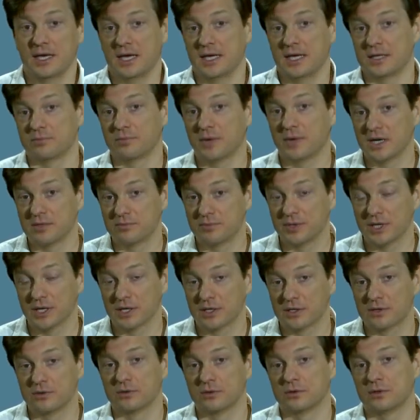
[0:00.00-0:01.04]
it might be a
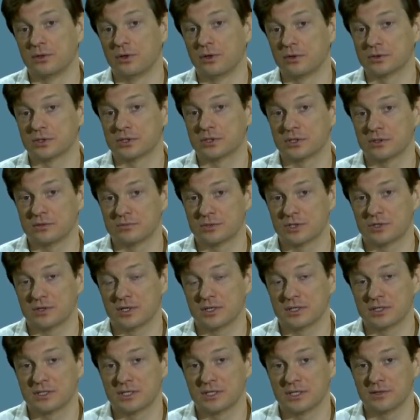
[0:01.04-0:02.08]
good long-term
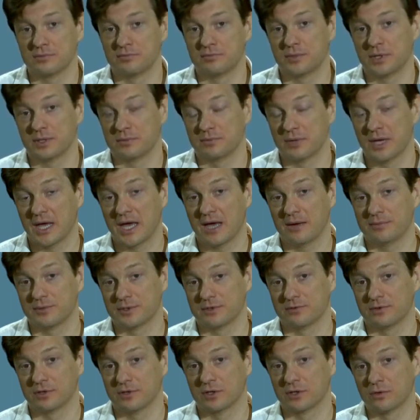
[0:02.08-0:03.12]
strategy, but perhaps
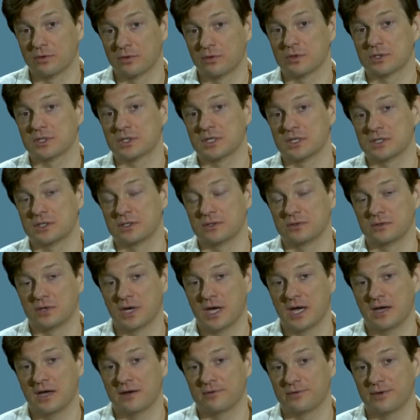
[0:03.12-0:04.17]
for the course that you
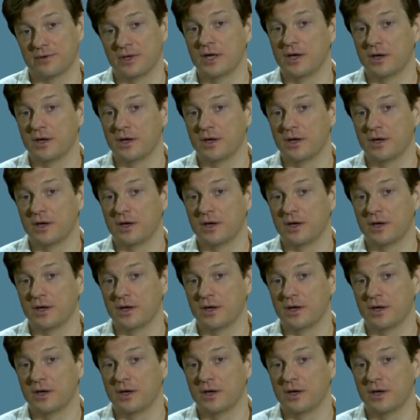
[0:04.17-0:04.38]
have,